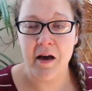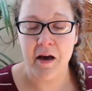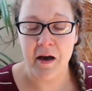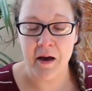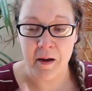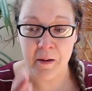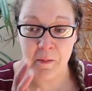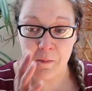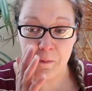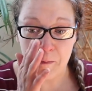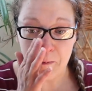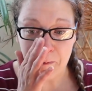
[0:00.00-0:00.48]

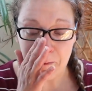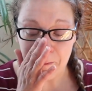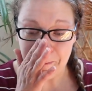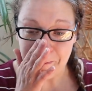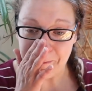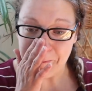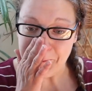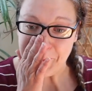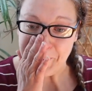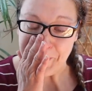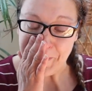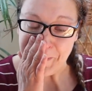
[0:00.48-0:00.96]

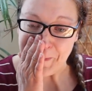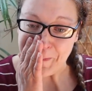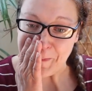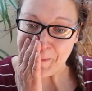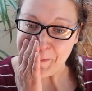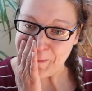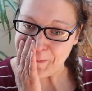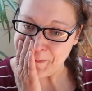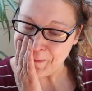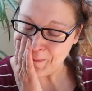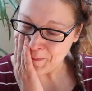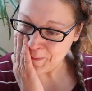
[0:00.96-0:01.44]

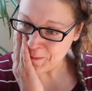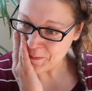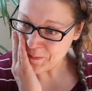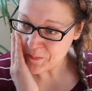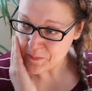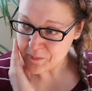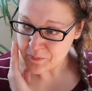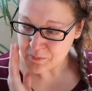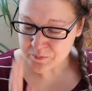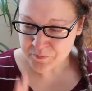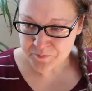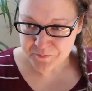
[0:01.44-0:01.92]

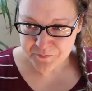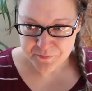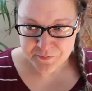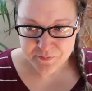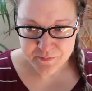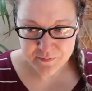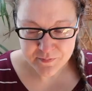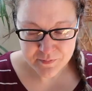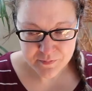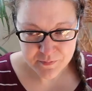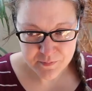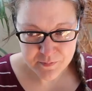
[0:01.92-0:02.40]

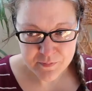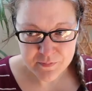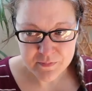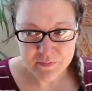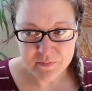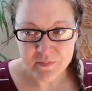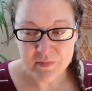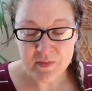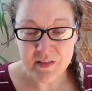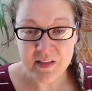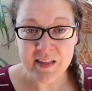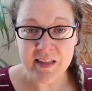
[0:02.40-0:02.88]

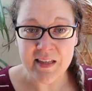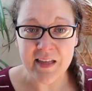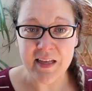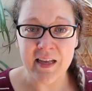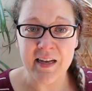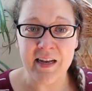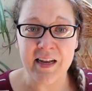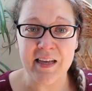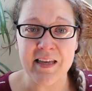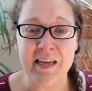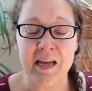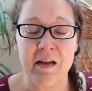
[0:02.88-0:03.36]

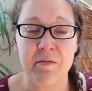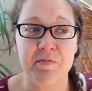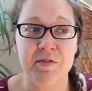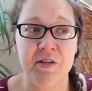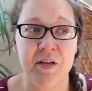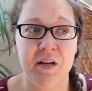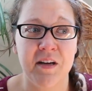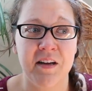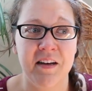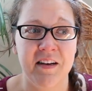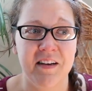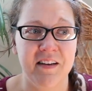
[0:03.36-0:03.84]
And I kept
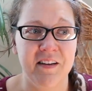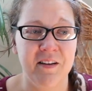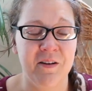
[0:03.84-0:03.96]
on,